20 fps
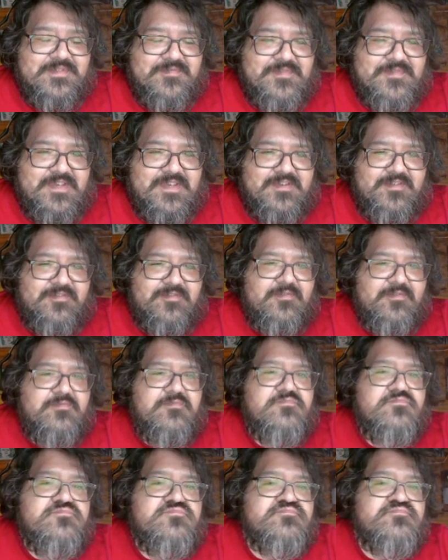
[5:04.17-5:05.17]
a value
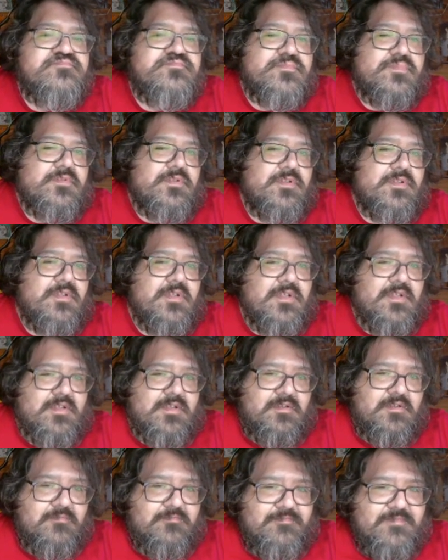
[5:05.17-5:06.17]

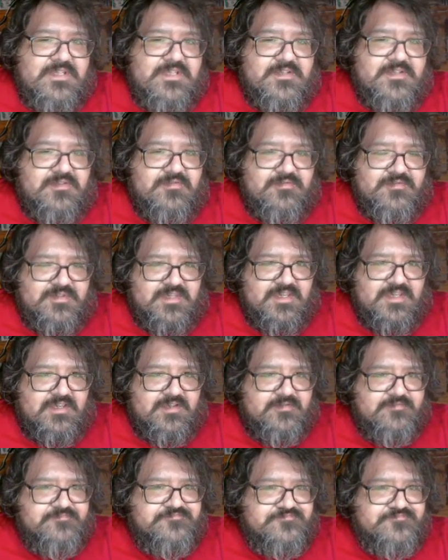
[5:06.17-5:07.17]
menu
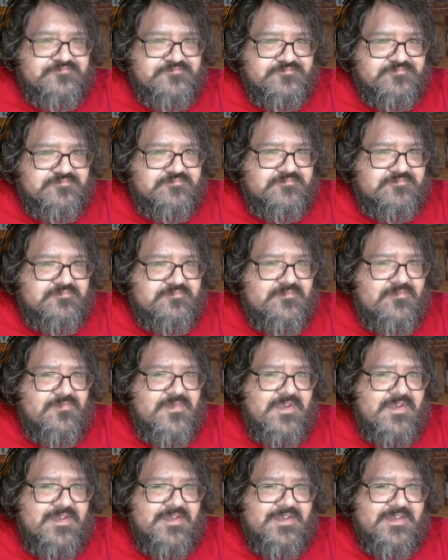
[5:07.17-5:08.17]
thing,
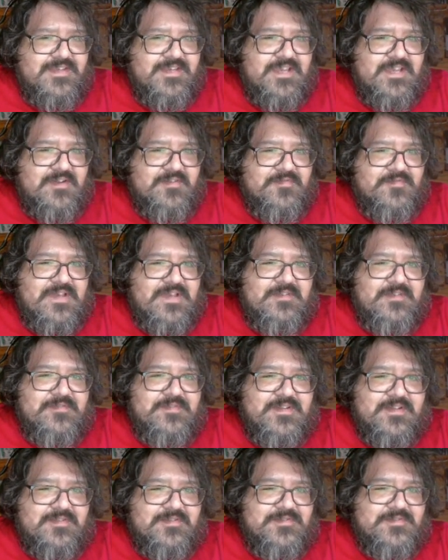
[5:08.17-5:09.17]
and now
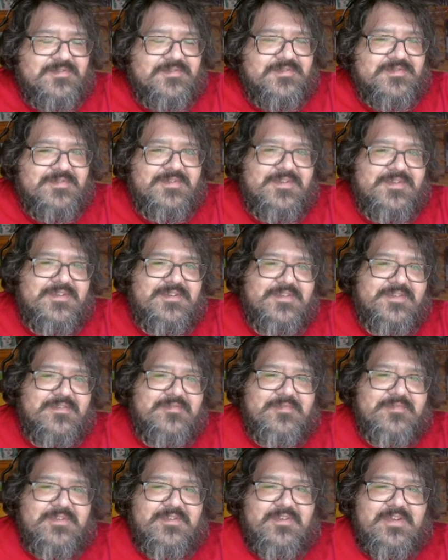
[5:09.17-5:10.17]
$5.
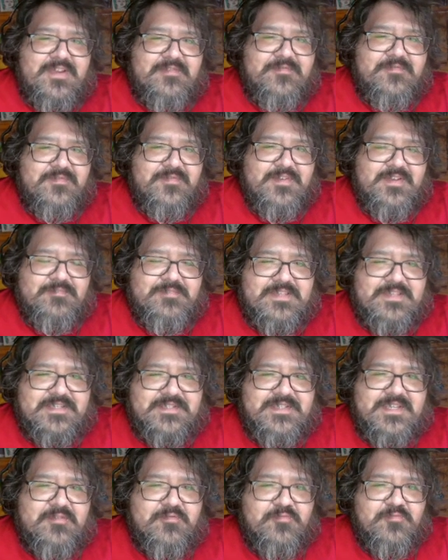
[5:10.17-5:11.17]
when you have a
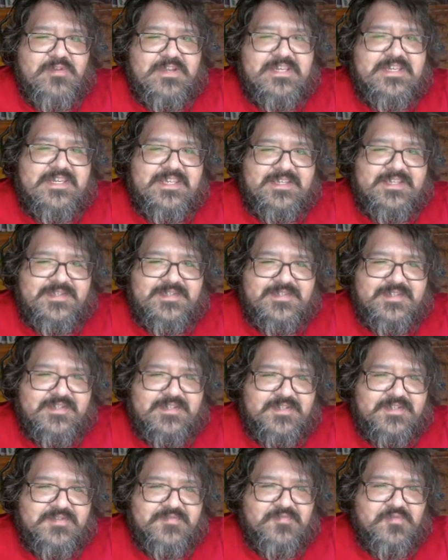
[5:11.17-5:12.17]
place like Wendy's that
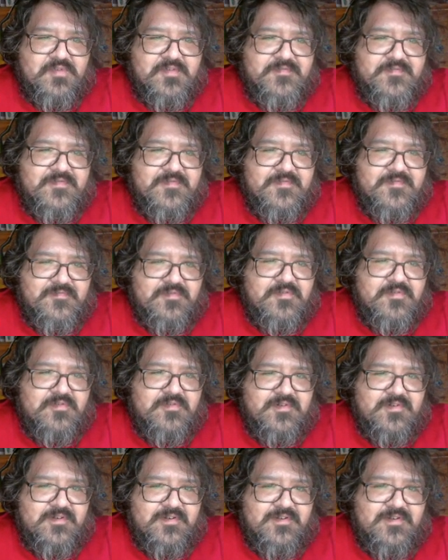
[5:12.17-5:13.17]
does 4 for
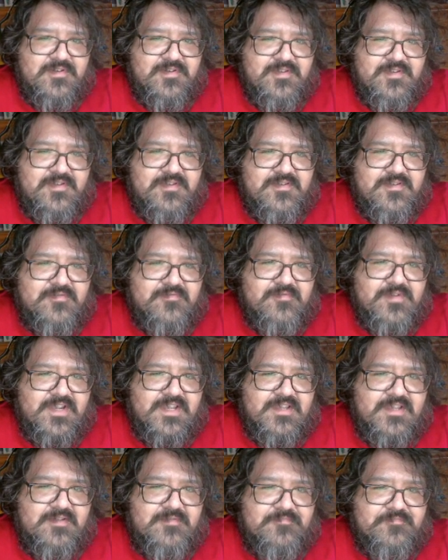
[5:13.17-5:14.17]
4,
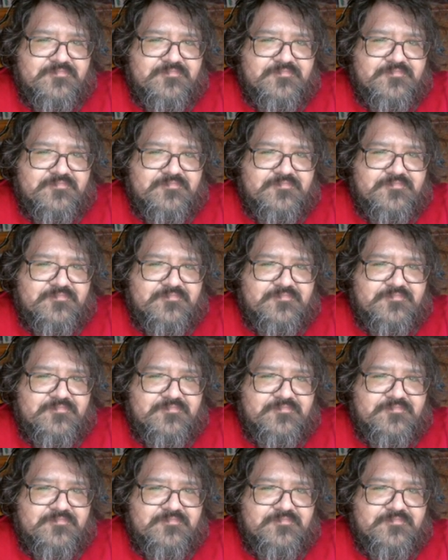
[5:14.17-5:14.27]
right?